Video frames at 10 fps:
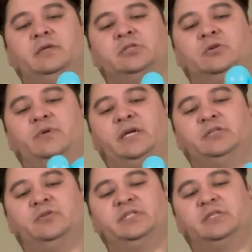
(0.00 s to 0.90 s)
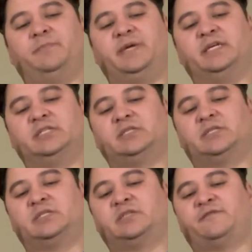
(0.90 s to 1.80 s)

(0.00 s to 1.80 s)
So what I do is the biggest